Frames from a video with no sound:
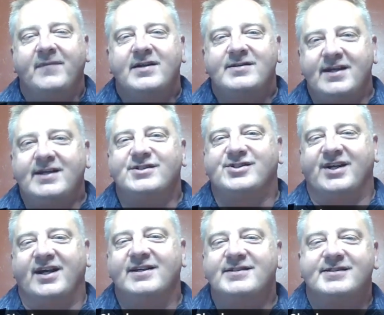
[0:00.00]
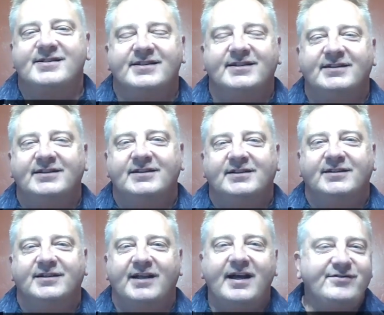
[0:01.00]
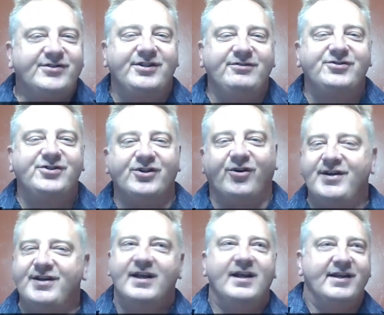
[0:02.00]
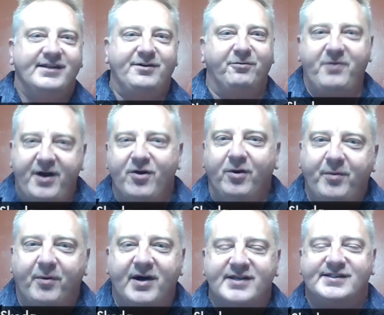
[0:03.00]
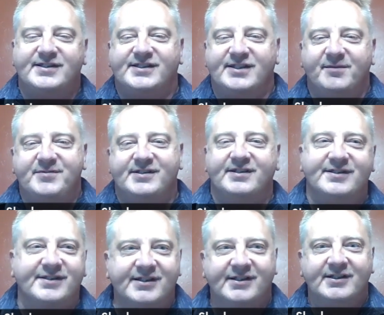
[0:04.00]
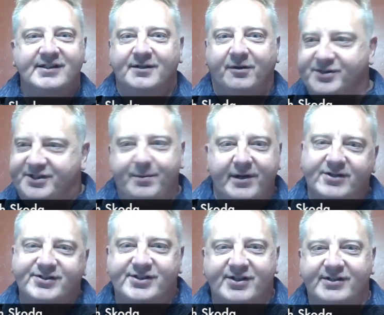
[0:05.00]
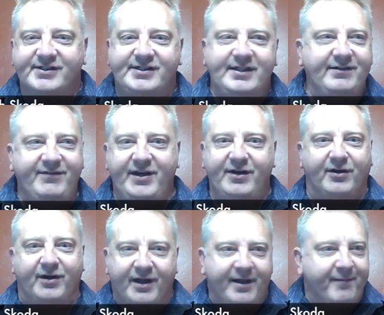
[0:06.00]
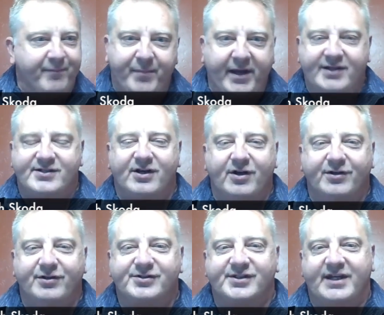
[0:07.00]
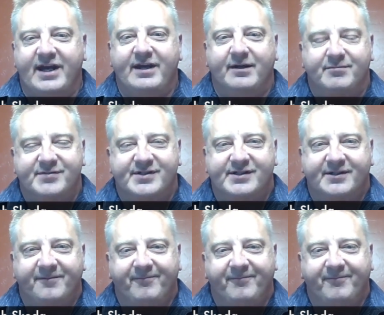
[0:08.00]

Take a chance. Life's too short to run home and watch The Simpsons or see what else is on TV or make it to all those games.